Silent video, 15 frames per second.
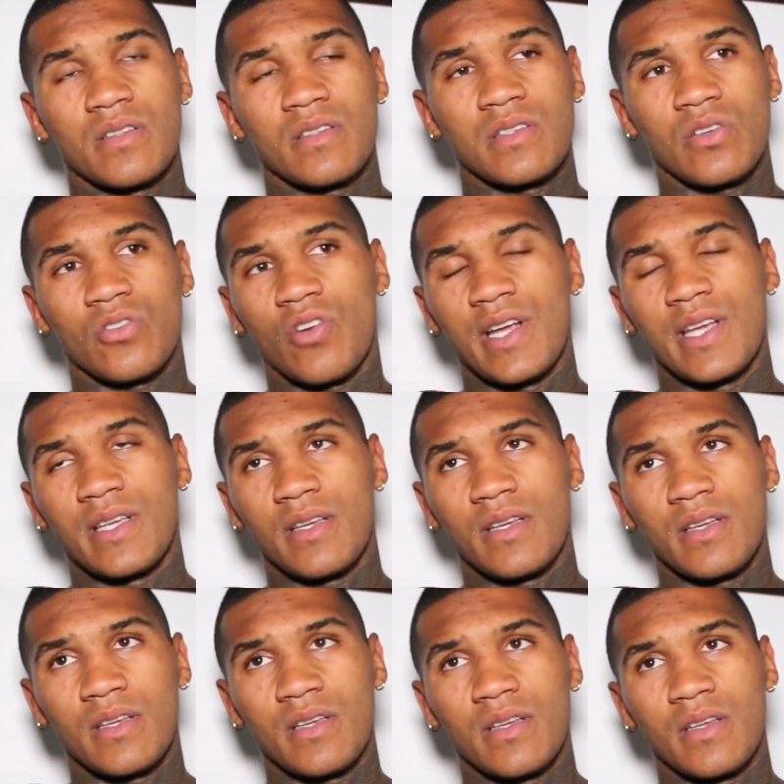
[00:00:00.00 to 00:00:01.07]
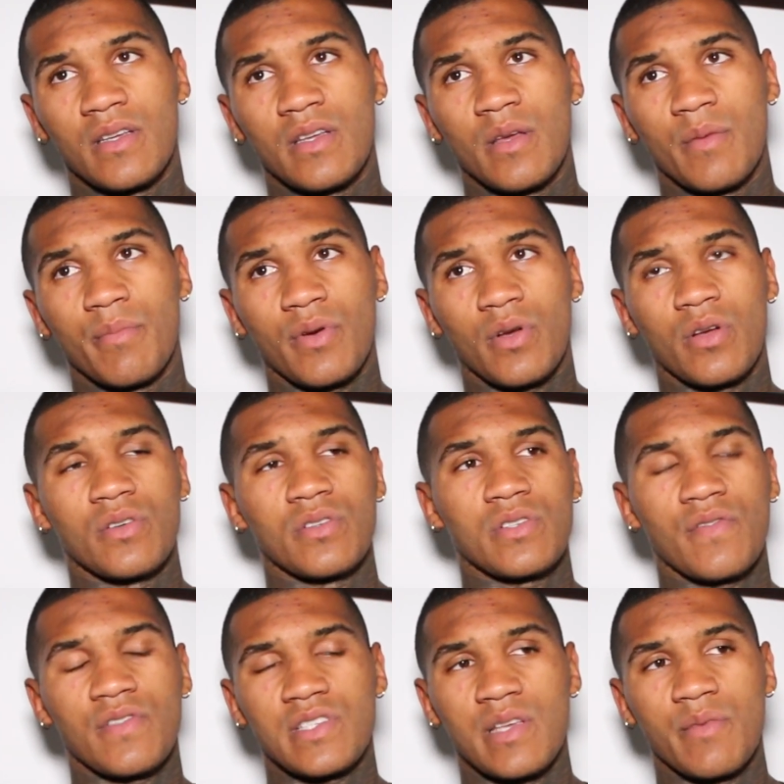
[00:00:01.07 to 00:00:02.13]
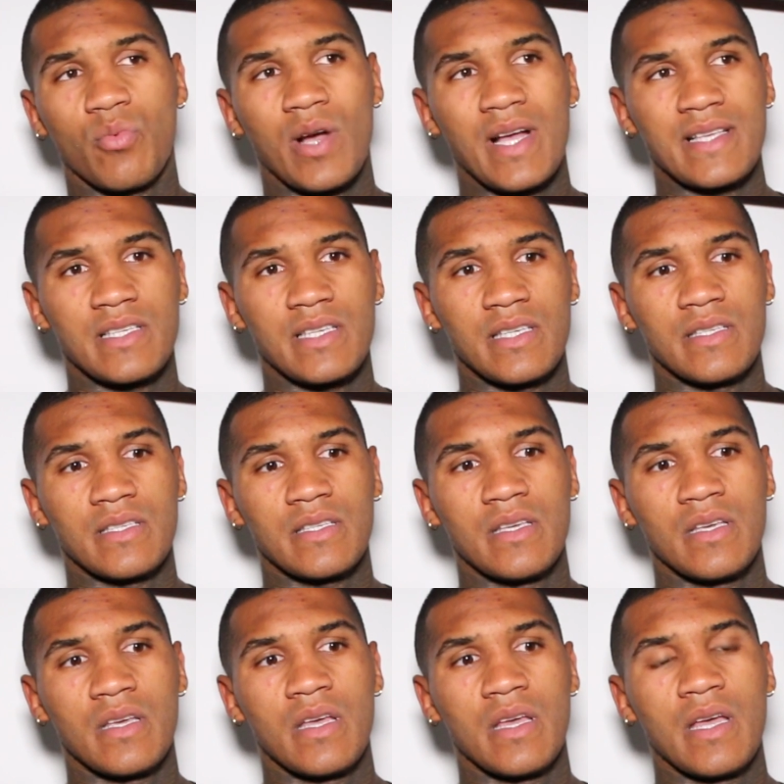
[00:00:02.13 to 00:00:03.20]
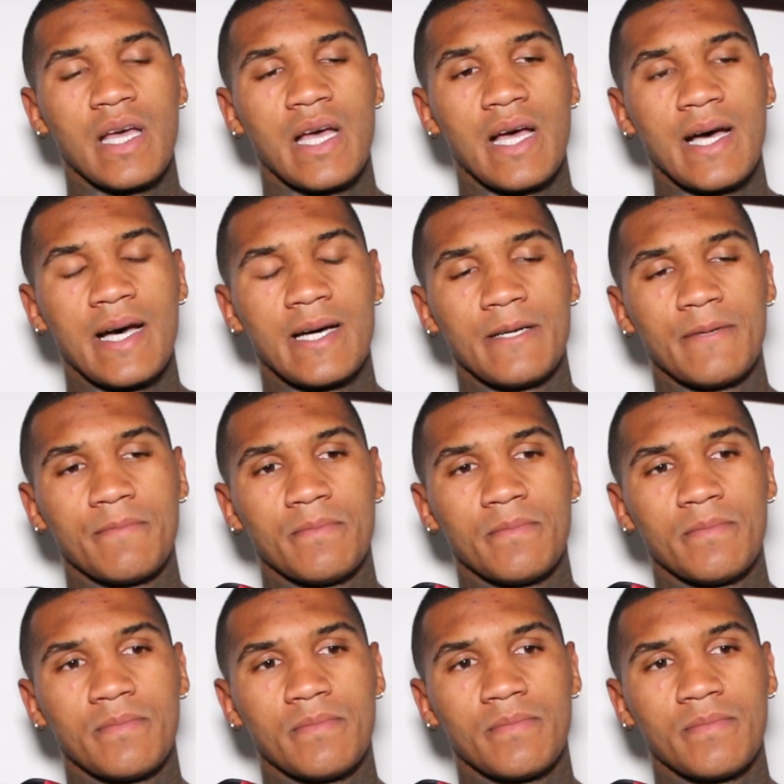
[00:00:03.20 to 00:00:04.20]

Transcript: to Craig, because obviously Boatsi's, um